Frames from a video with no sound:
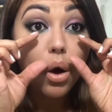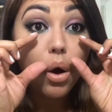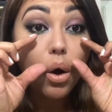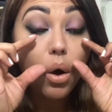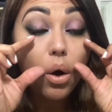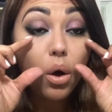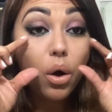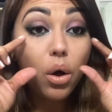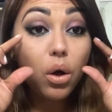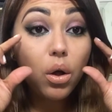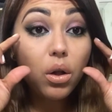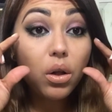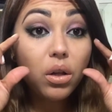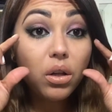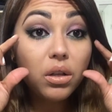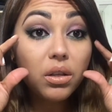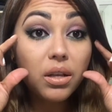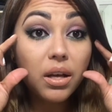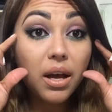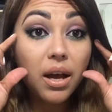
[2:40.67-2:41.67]

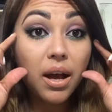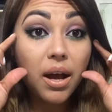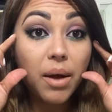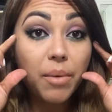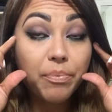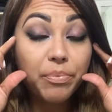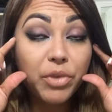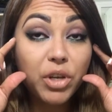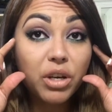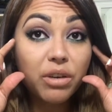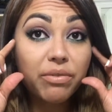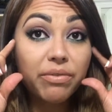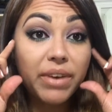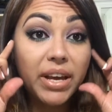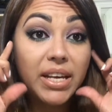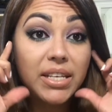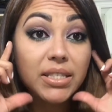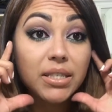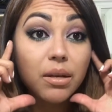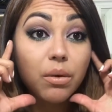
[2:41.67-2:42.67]
all your
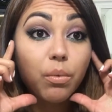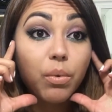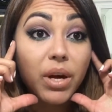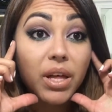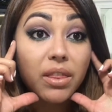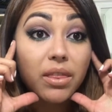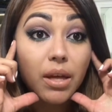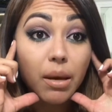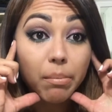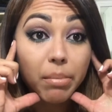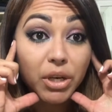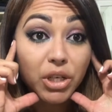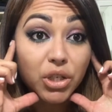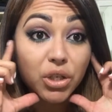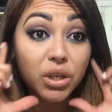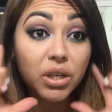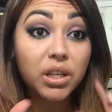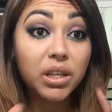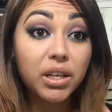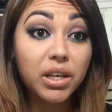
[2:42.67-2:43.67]
face with a bunch
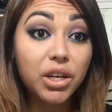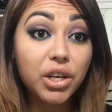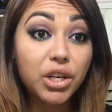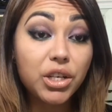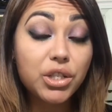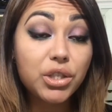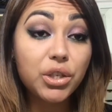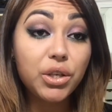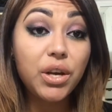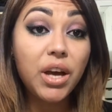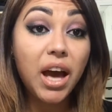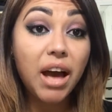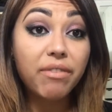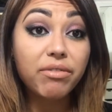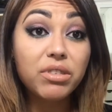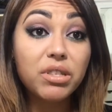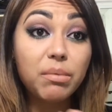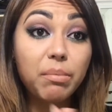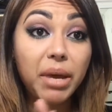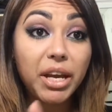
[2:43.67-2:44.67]
of glitter. So you
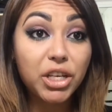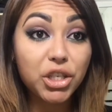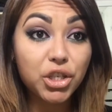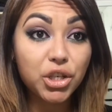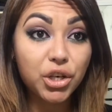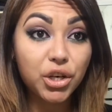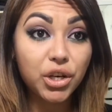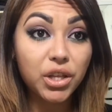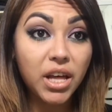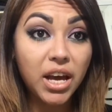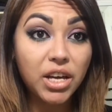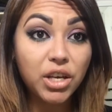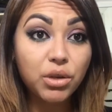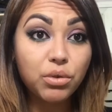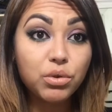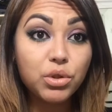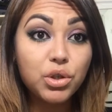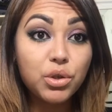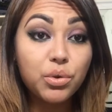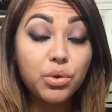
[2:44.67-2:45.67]
have to make sure that
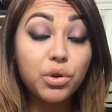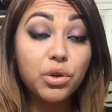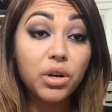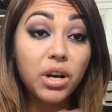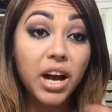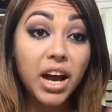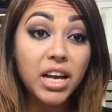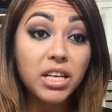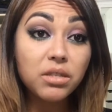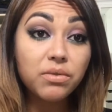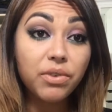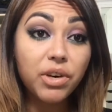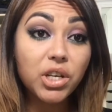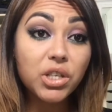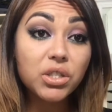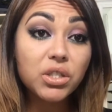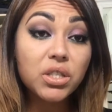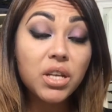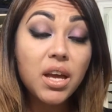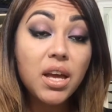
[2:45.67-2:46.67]
you do your eyes
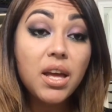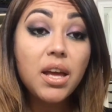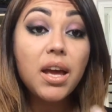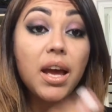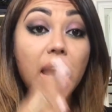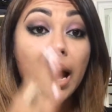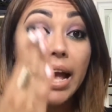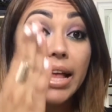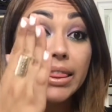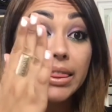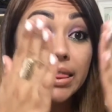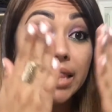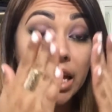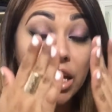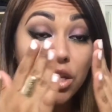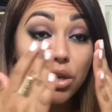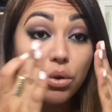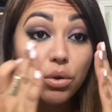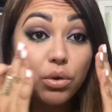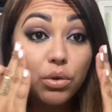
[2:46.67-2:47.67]
first, and
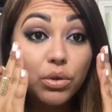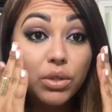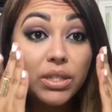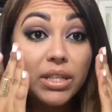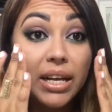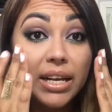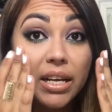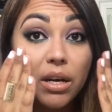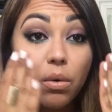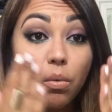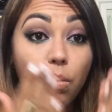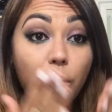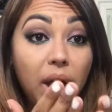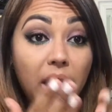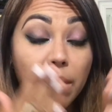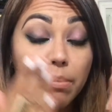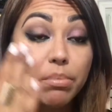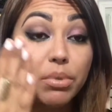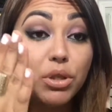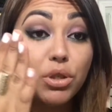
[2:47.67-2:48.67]
then you use like a
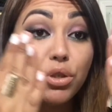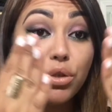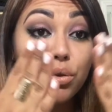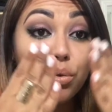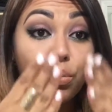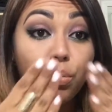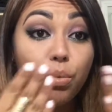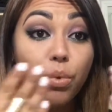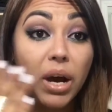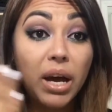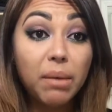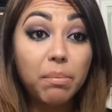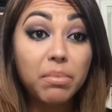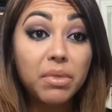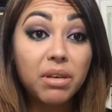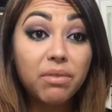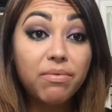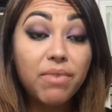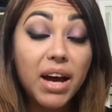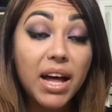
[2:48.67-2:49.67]
wipe to wipe
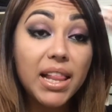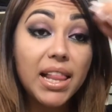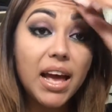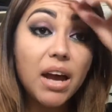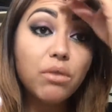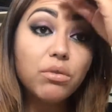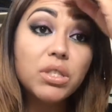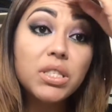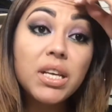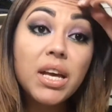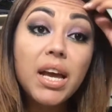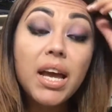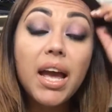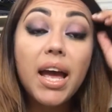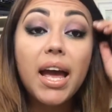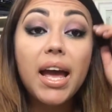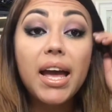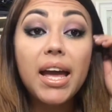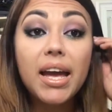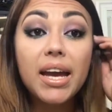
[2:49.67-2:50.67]
the fallout,
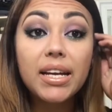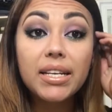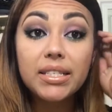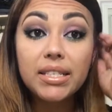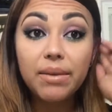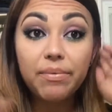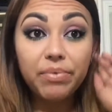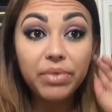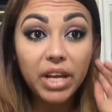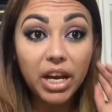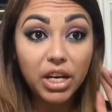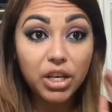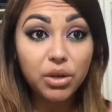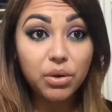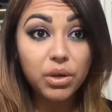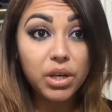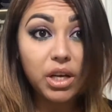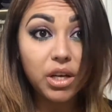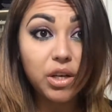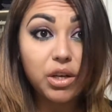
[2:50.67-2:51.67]
and then
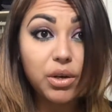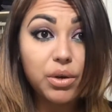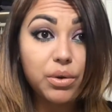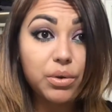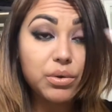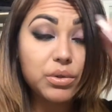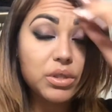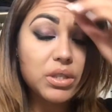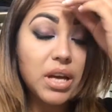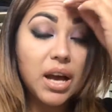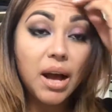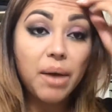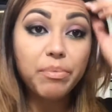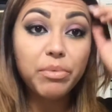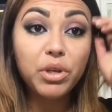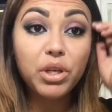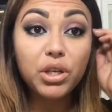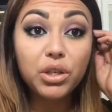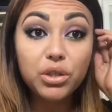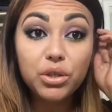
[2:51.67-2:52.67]
you can use
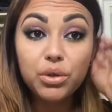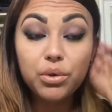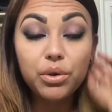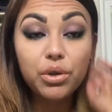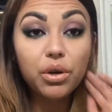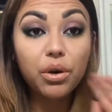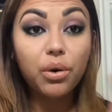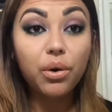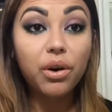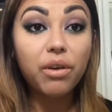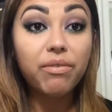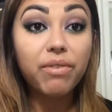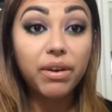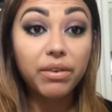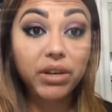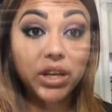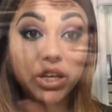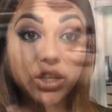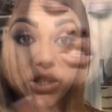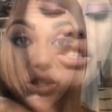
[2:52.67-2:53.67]
you can do your
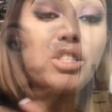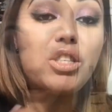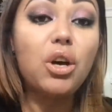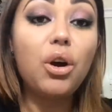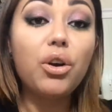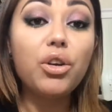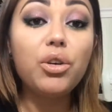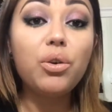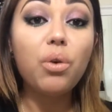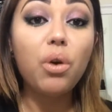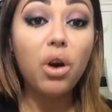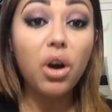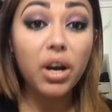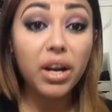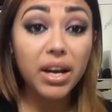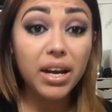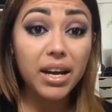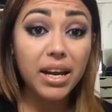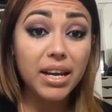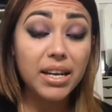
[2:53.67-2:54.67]
foundation. So you are
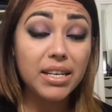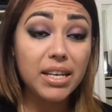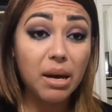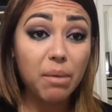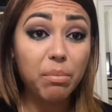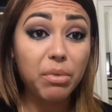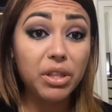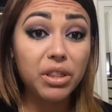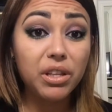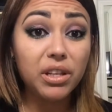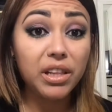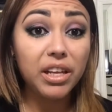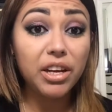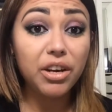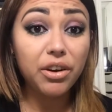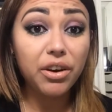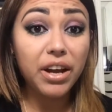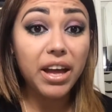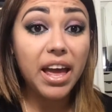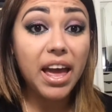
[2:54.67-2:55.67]
gonna end up with
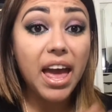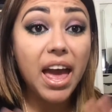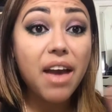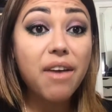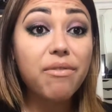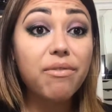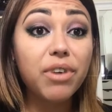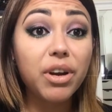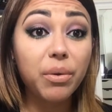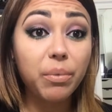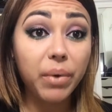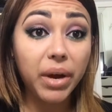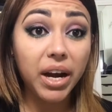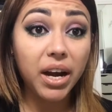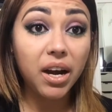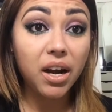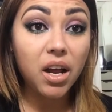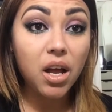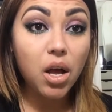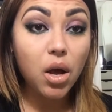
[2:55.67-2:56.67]
glitter
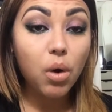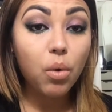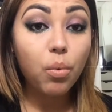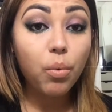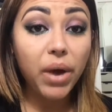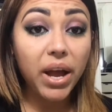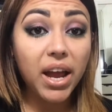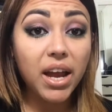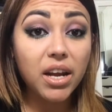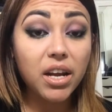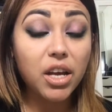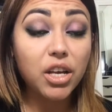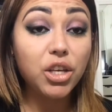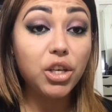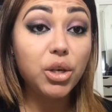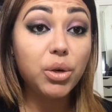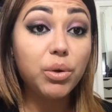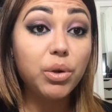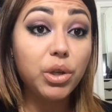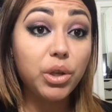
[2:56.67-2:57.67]
everywhere when
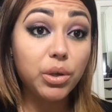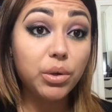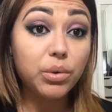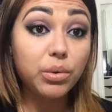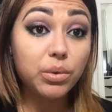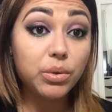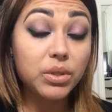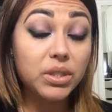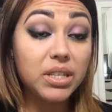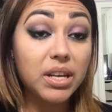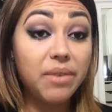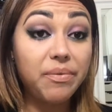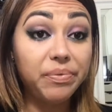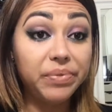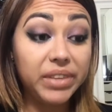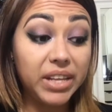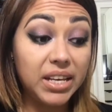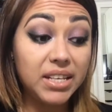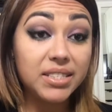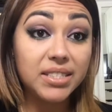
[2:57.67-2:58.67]
you use
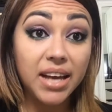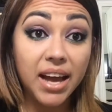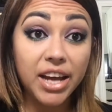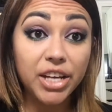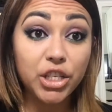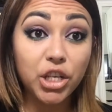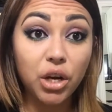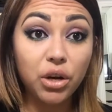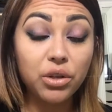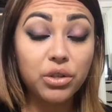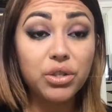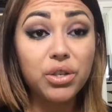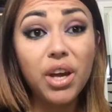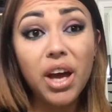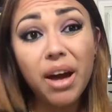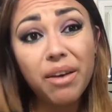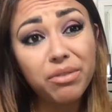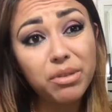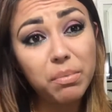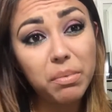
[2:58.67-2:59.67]
these eyeshadows. You
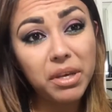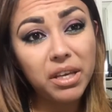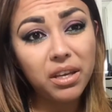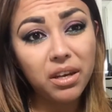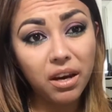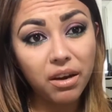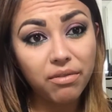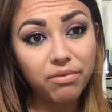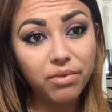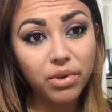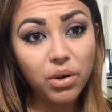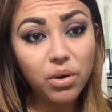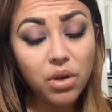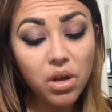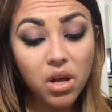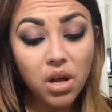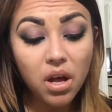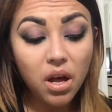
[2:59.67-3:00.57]
have to be careful.